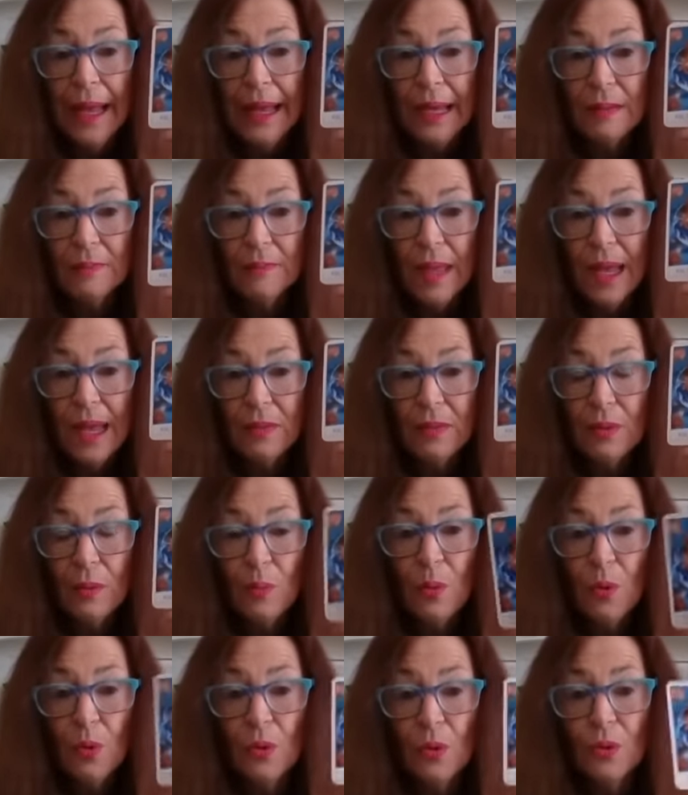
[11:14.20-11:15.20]
And
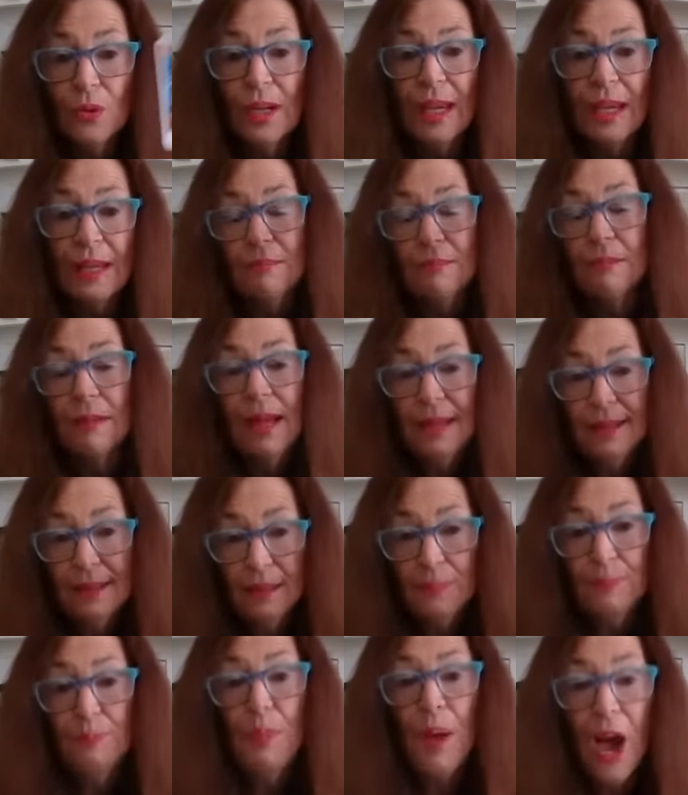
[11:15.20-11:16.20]
the world
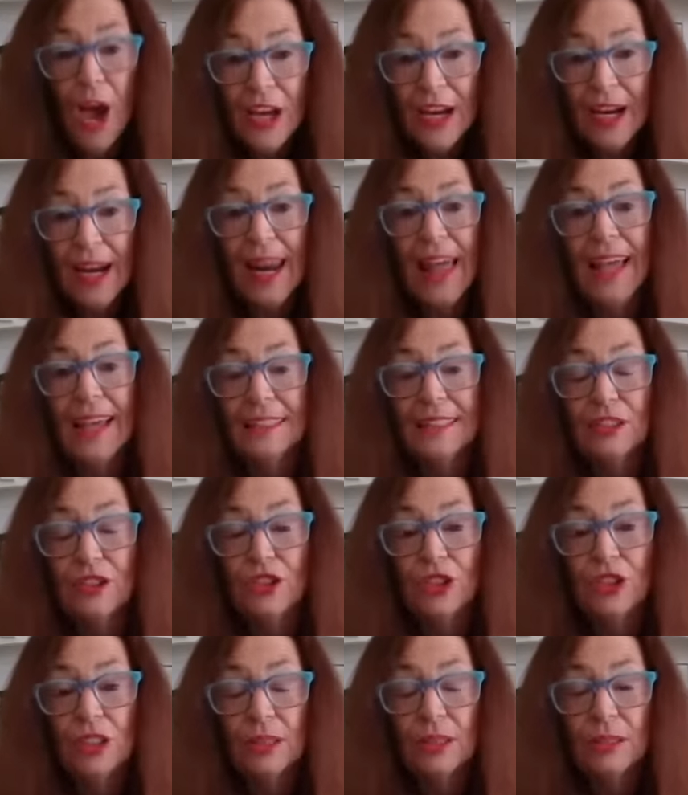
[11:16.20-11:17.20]
has, by and
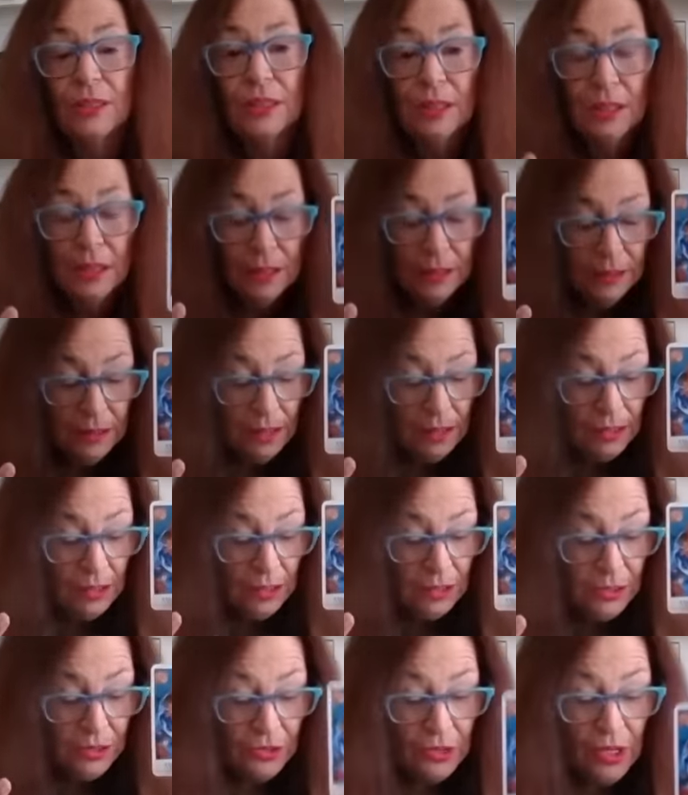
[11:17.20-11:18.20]
large,
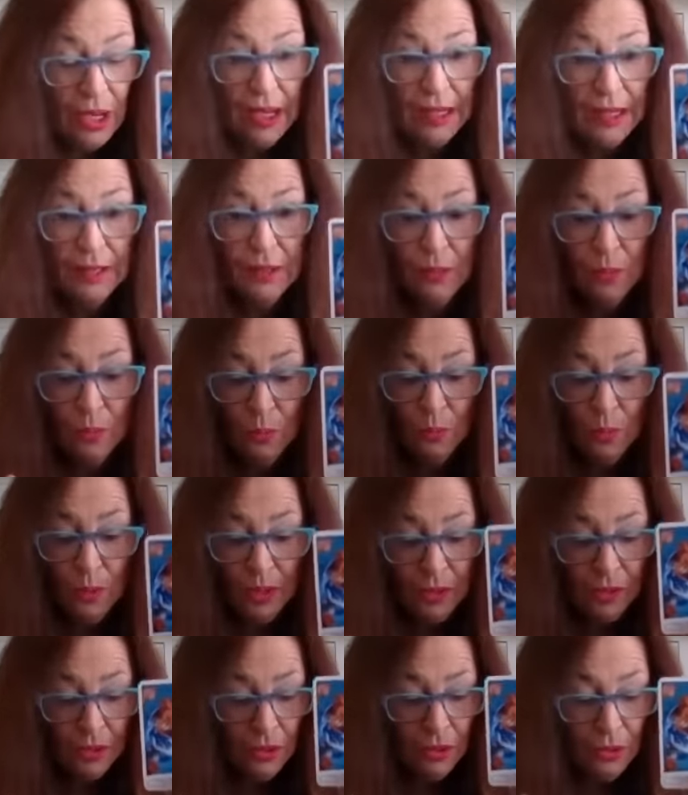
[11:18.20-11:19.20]
sided
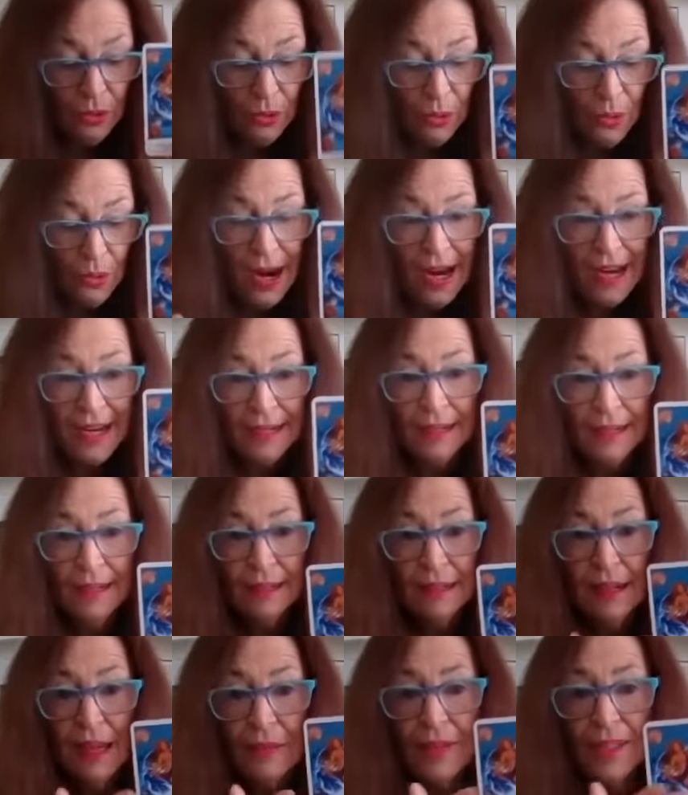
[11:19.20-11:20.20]
with
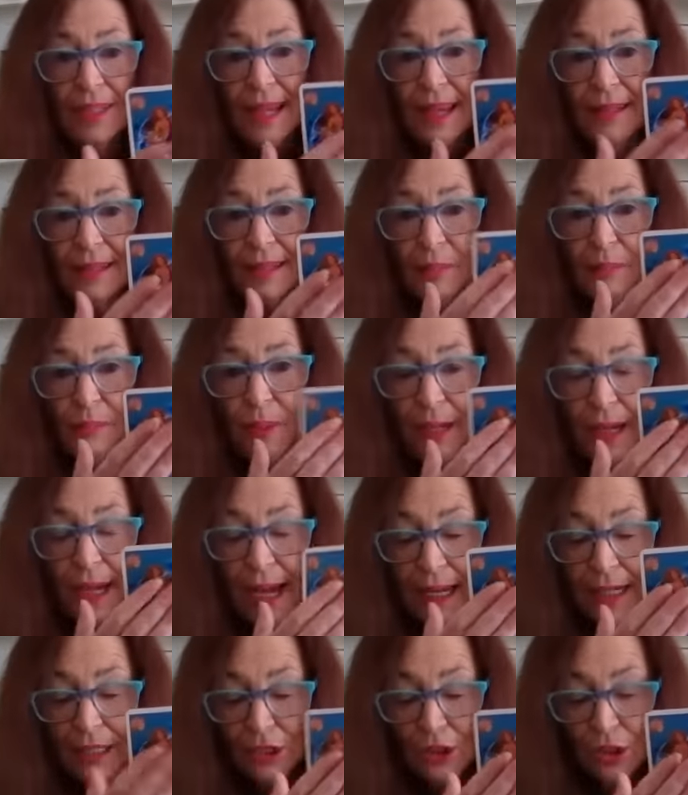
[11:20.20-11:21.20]
Ukraine. Now, this has
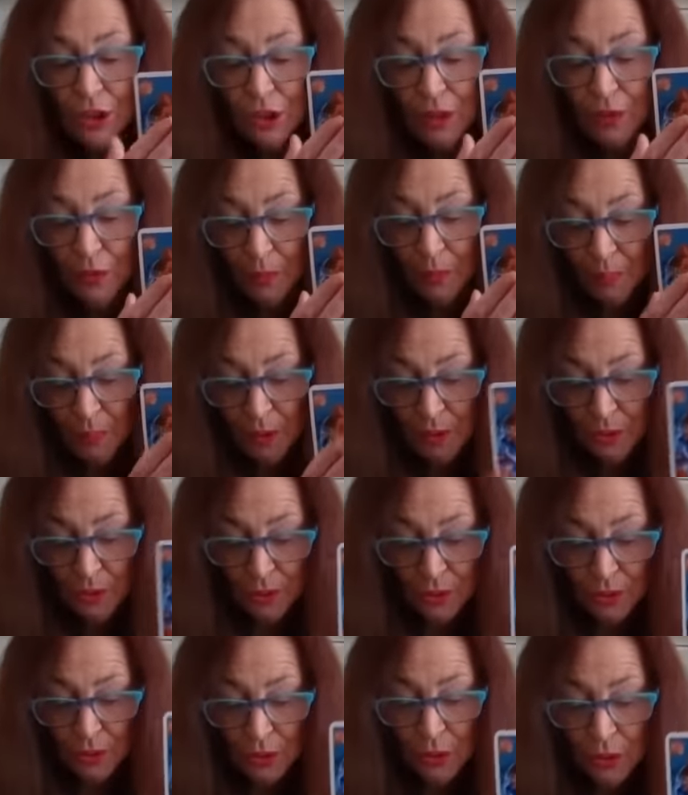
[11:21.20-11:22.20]
implications for
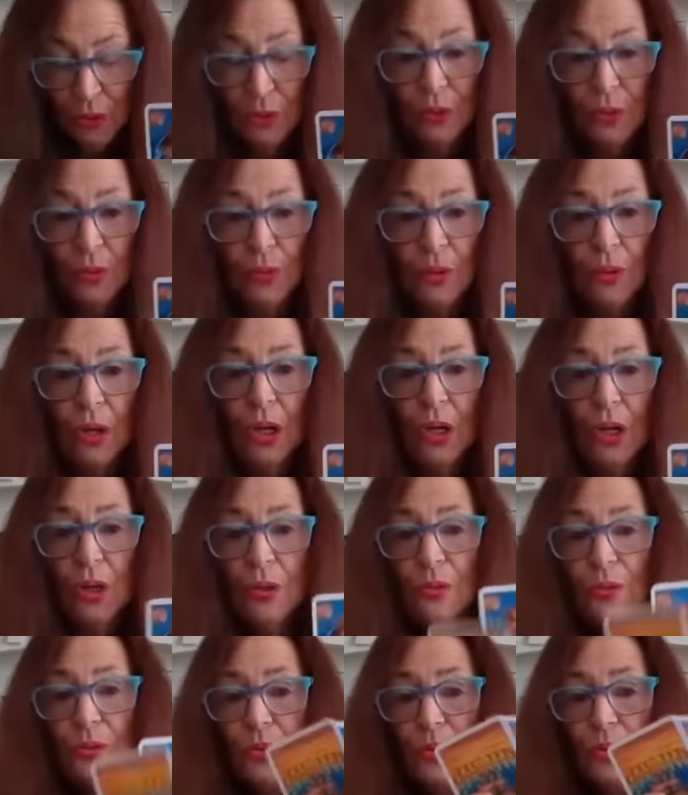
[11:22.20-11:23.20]
Putin too,
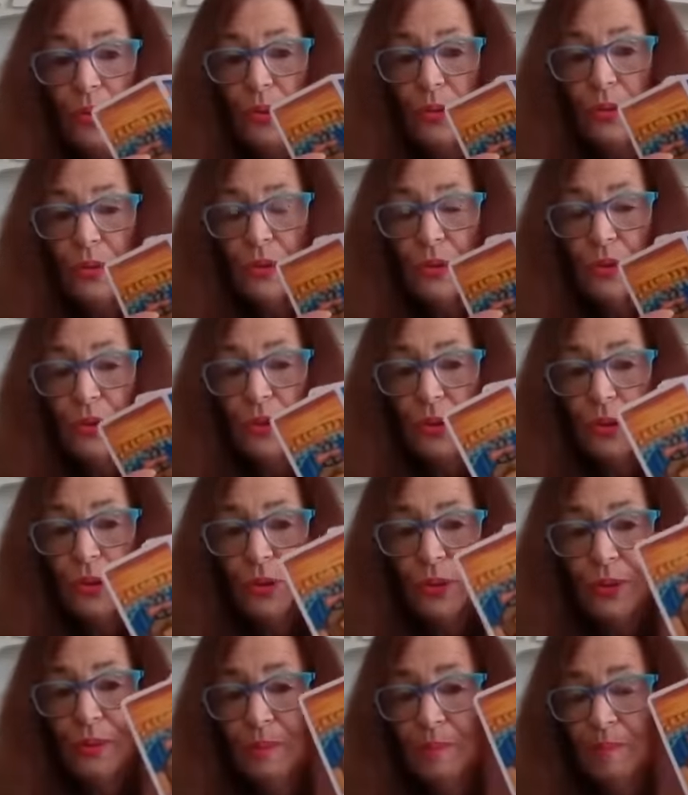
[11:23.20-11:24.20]
who's used
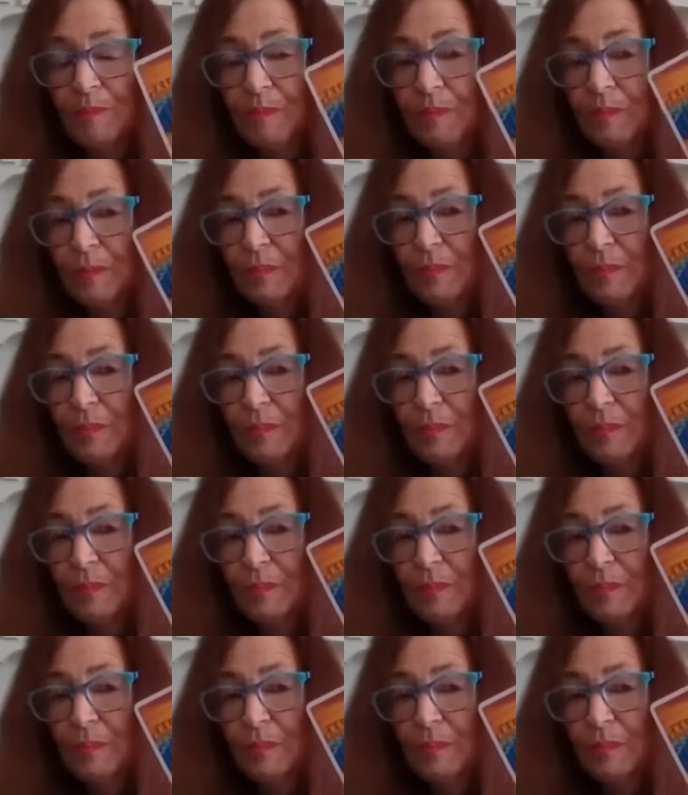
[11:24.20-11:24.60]
to